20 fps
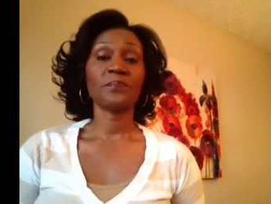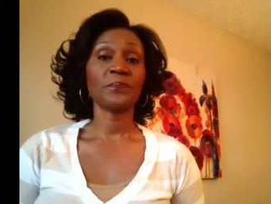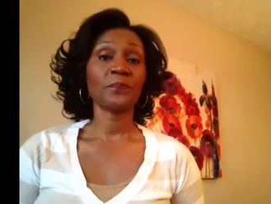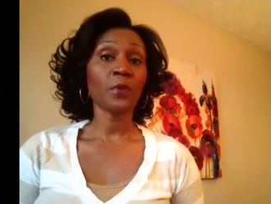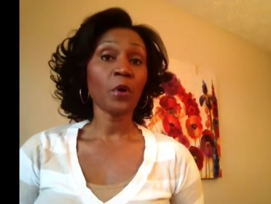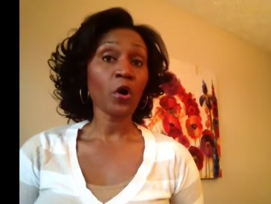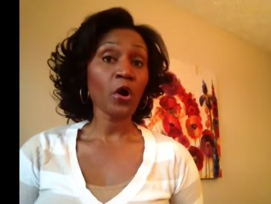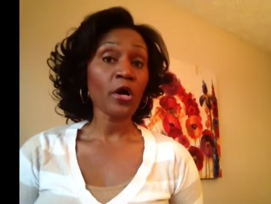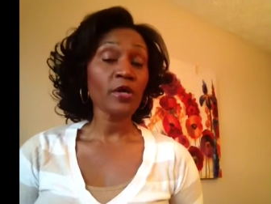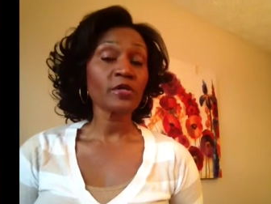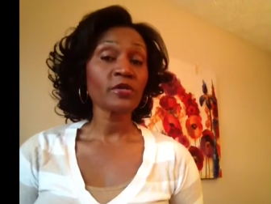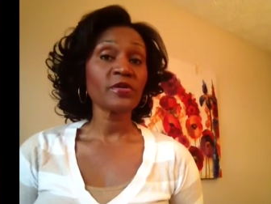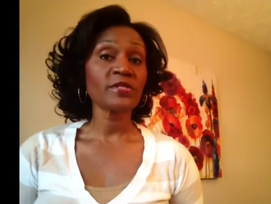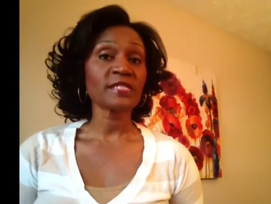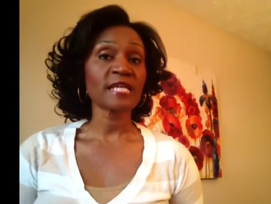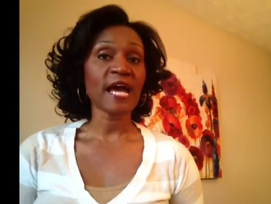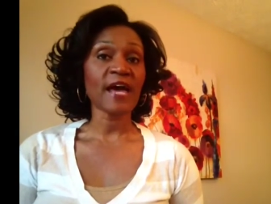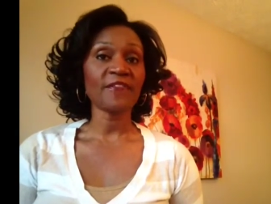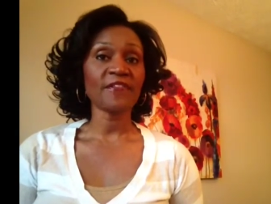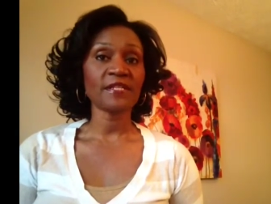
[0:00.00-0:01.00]

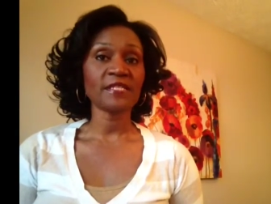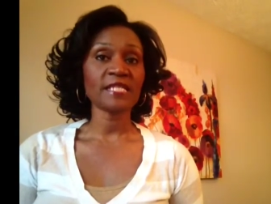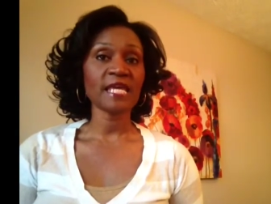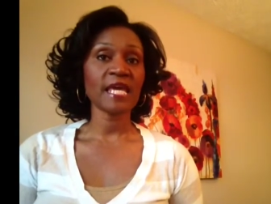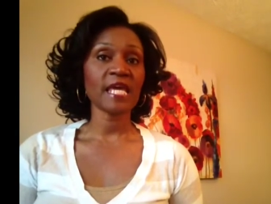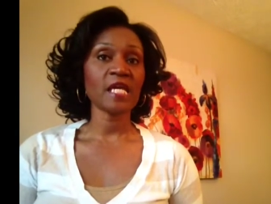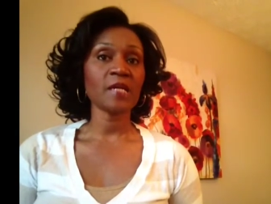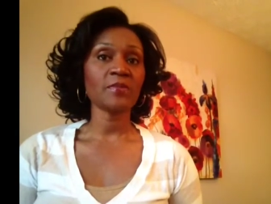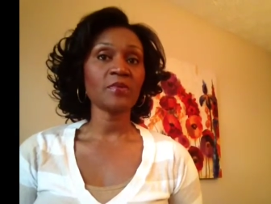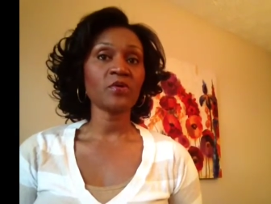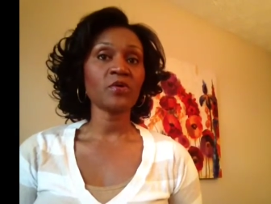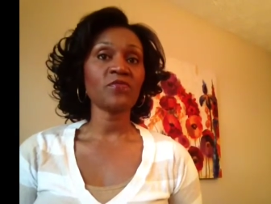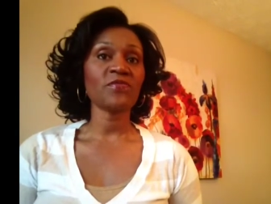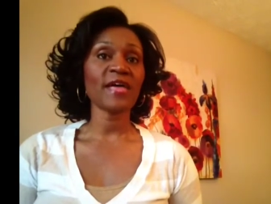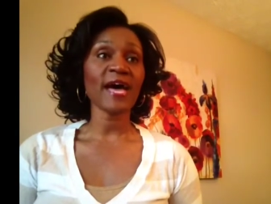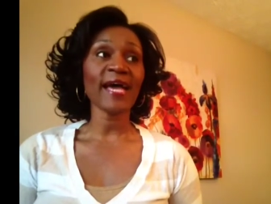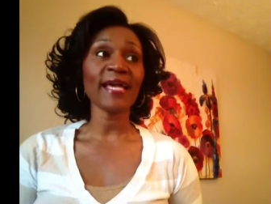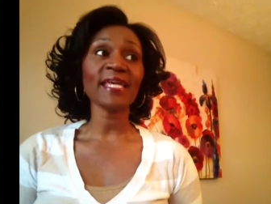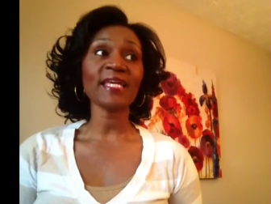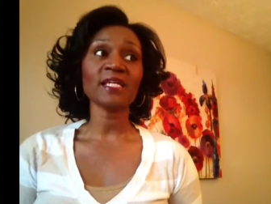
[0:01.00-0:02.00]
partners at the table,
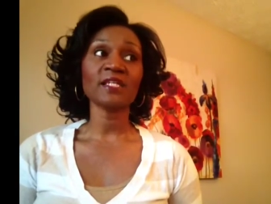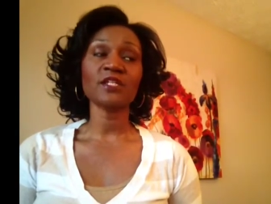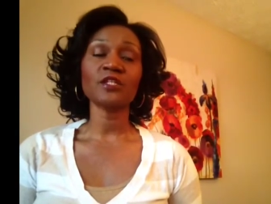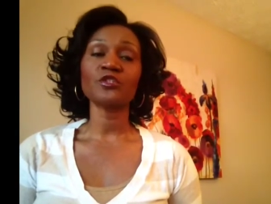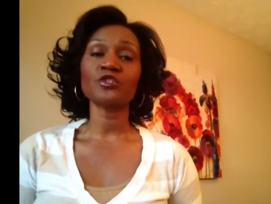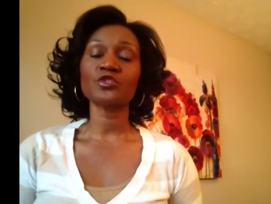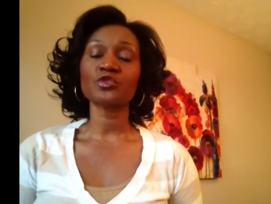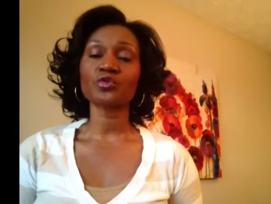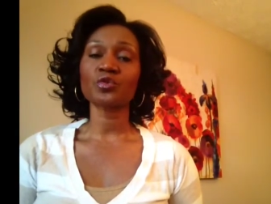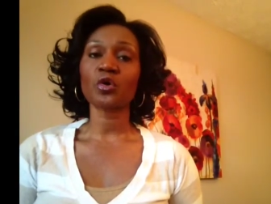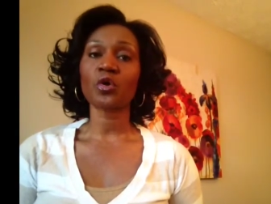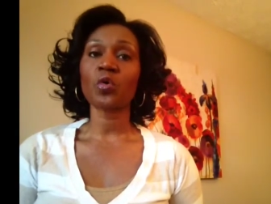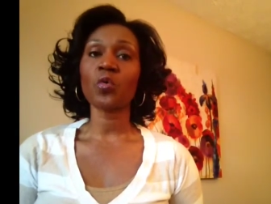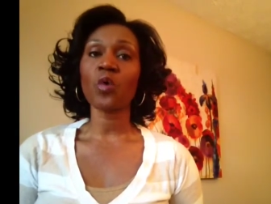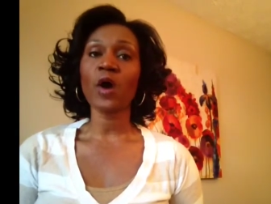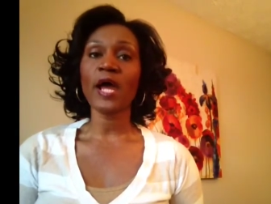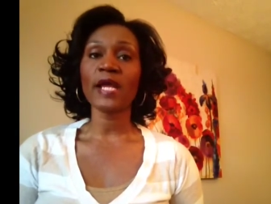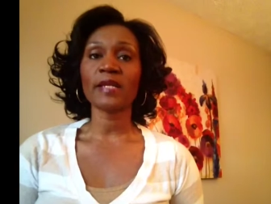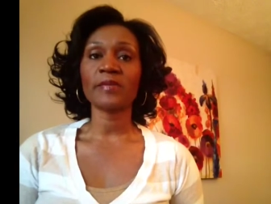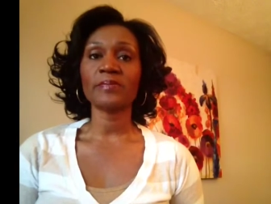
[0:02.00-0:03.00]
that can ensure
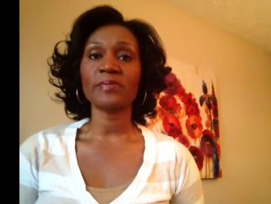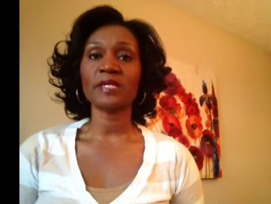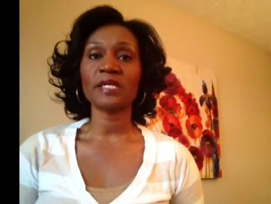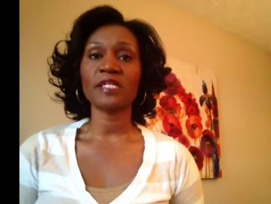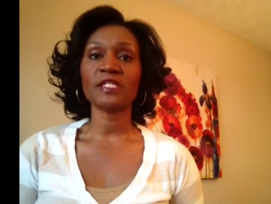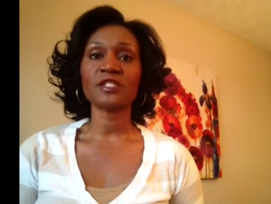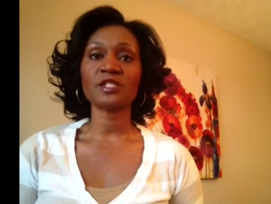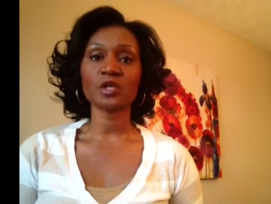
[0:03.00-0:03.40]
quite a bit.